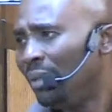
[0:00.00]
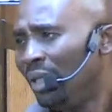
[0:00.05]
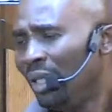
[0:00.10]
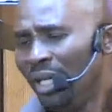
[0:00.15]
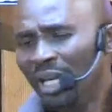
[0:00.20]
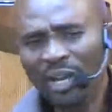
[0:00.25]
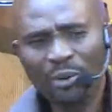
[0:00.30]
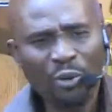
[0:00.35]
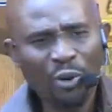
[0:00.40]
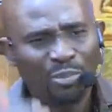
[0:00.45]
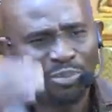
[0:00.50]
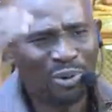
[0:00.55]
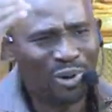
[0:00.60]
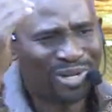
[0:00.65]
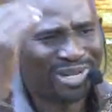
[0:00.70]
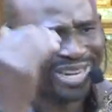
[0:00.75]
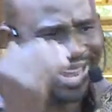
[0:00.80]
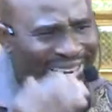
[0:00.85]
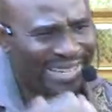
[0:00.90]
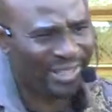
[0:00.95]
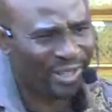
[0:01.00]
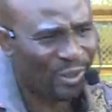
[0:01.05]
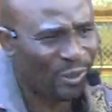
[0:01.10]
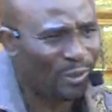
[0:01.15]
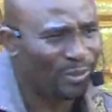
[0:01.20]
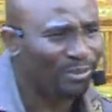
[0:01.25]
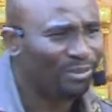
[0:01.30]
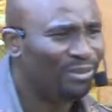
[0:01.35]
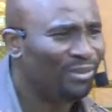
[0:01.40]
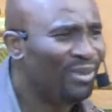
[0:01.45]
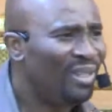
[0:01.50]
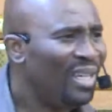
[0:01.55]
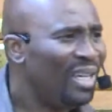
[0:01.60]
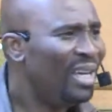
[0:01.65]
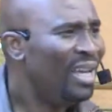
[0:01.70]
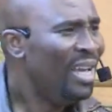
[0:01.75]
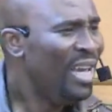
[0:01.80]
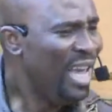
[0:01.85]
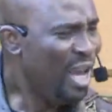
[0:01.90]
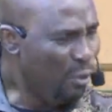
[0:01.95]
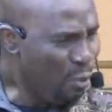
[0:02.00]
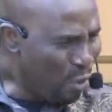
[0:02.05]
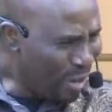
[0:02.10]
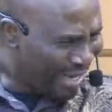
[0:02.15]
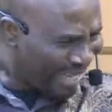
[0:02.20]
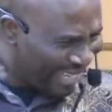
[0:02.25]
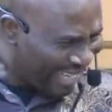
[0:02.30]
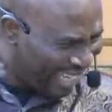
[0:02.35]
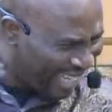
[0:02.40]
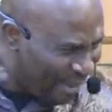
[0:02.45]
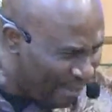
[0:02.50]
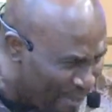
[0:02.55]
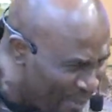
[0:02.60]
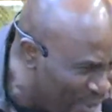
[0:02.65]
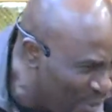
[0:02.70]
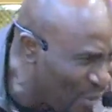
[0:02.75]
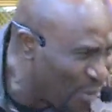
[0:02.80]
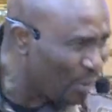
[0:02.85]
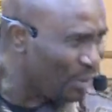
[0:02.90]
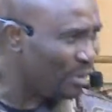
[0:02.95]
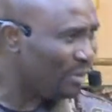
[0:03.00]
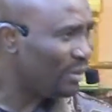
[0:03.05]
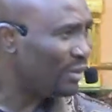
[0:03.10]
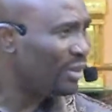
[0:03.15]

He will protect you. He will keep you.